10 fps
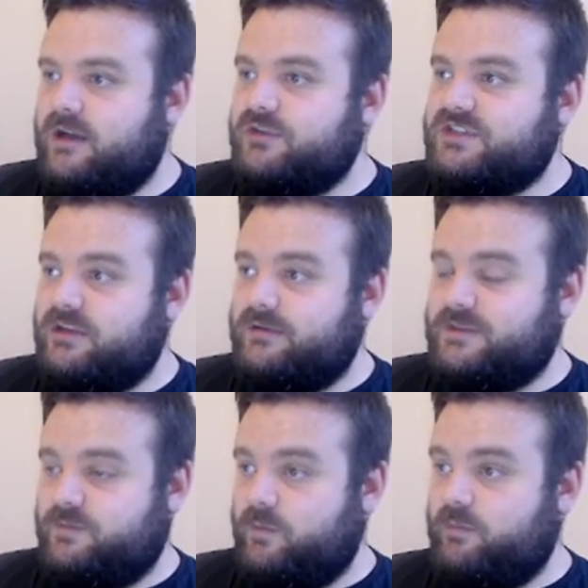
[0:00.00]
So
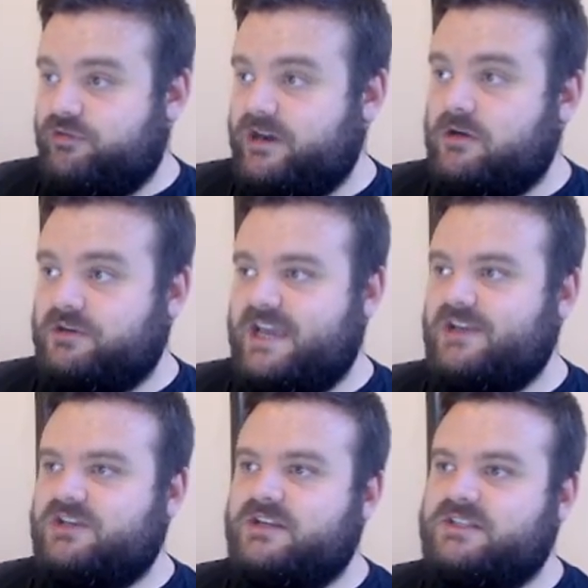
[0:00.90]
it's pretty
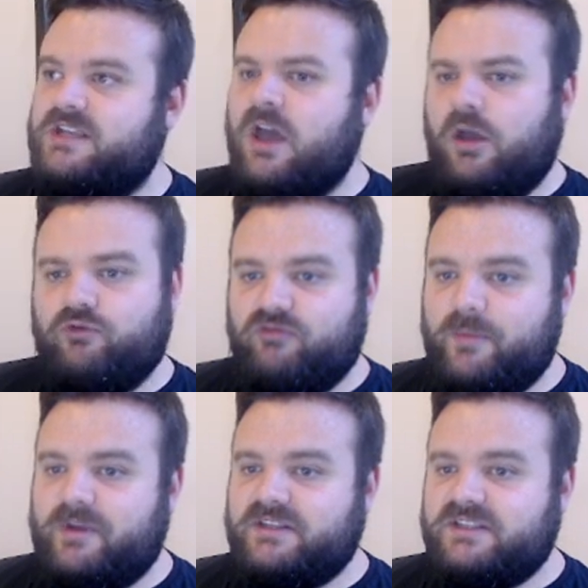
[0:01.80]
audacious.
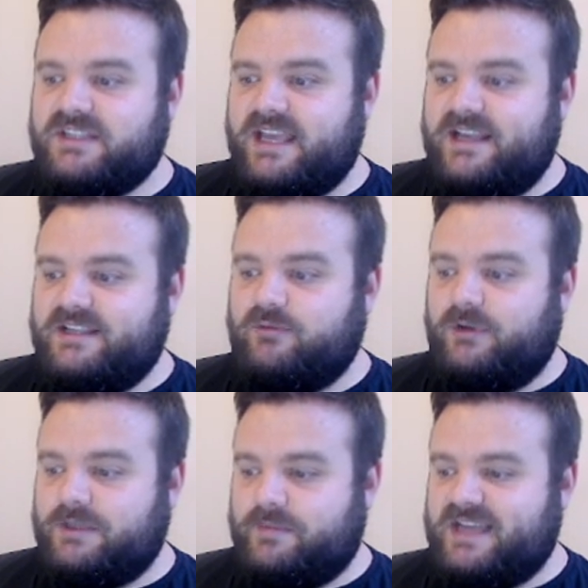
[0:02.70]
Ribbons is one
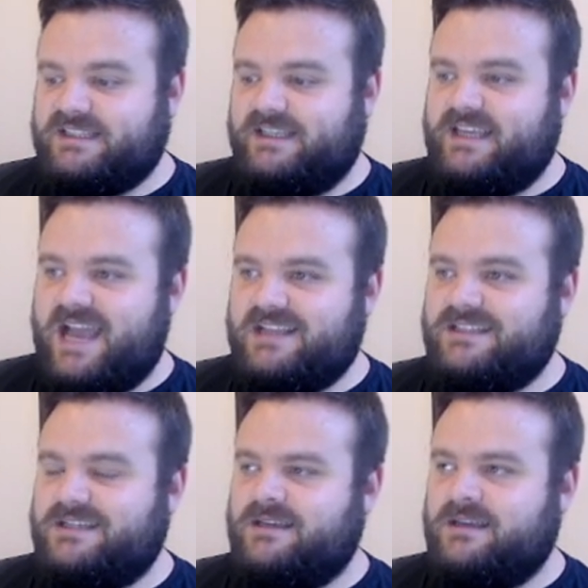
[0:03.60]
of the best
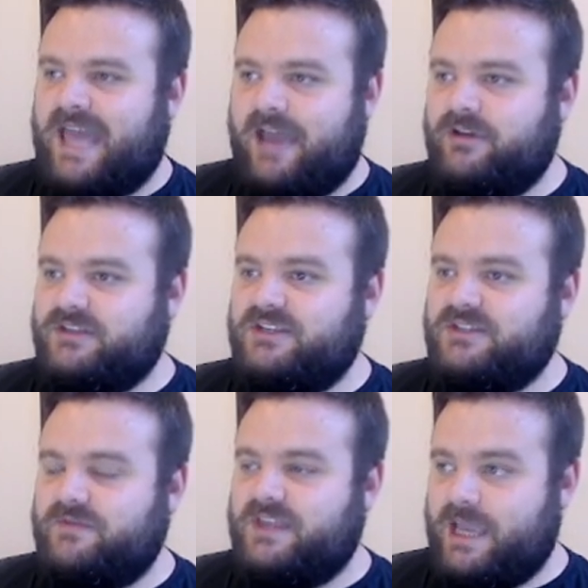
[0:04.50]
guest characters
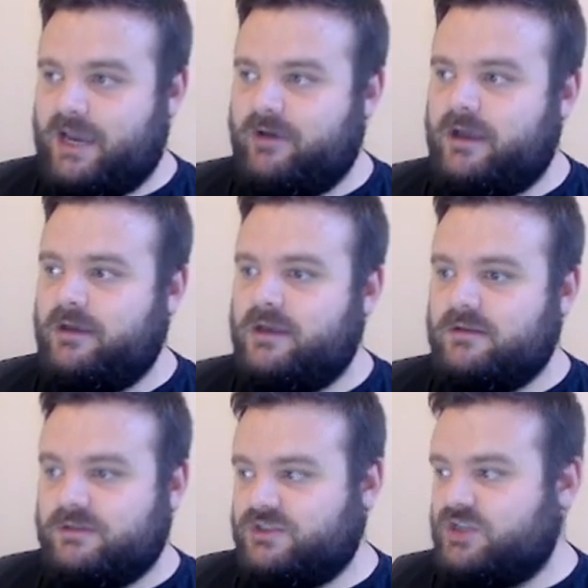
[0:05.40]
of the era.
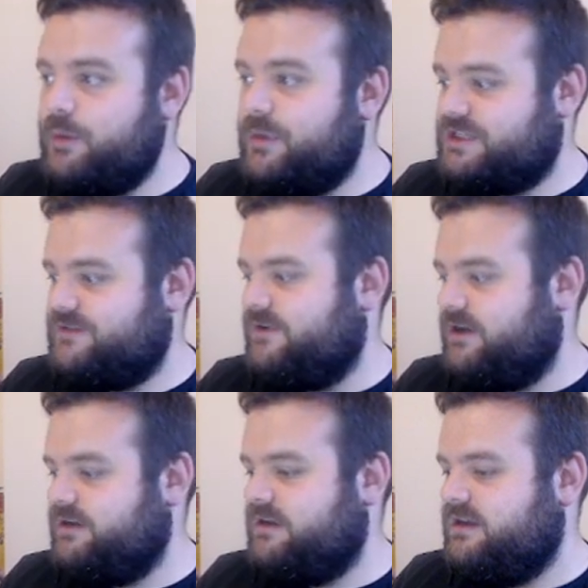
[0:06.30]
So much
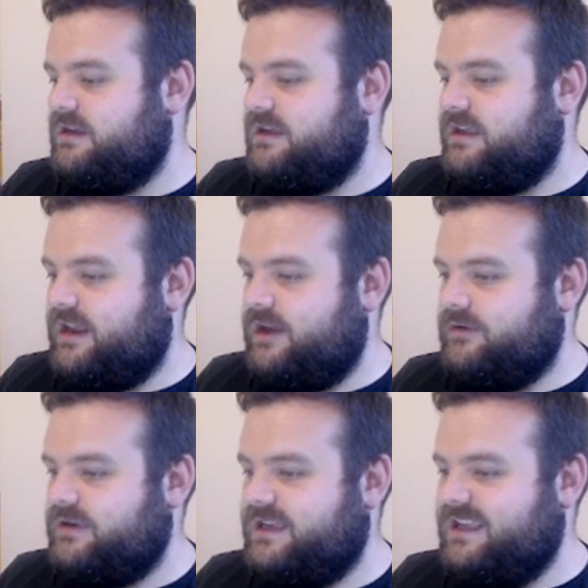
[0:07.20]
fun you know?